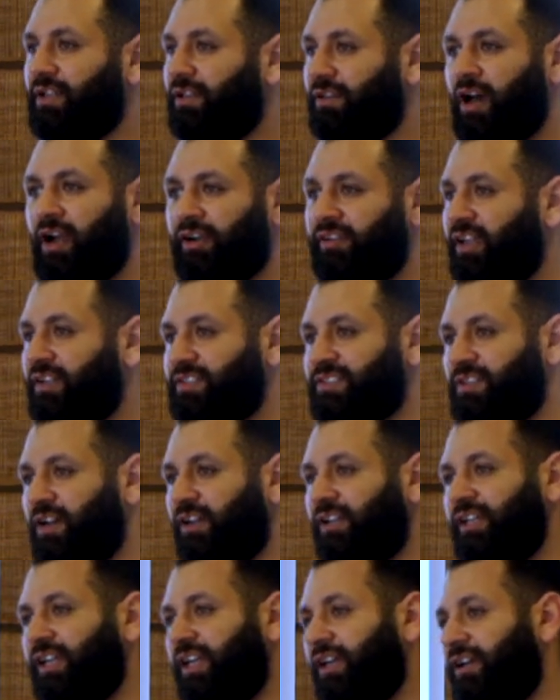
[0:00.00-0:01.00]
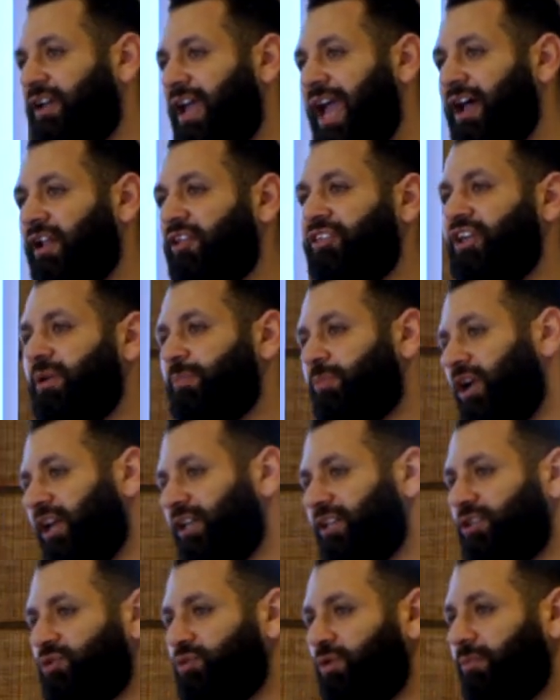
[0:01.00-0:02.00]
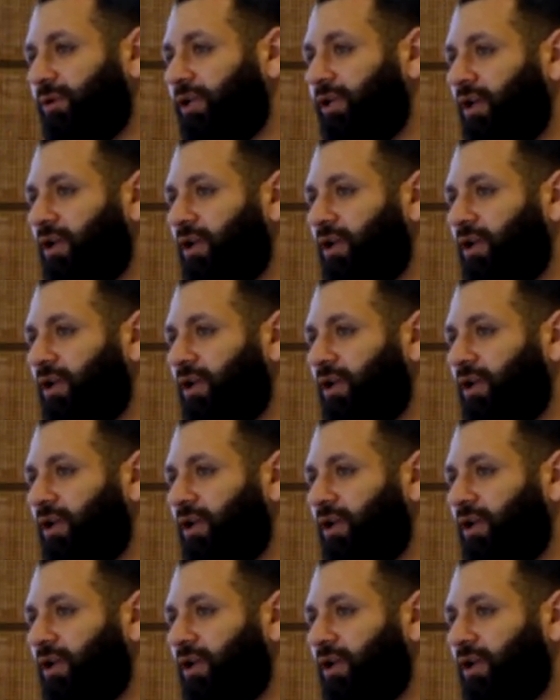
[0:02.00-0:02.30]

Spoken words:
Are they studying healthy pregnant women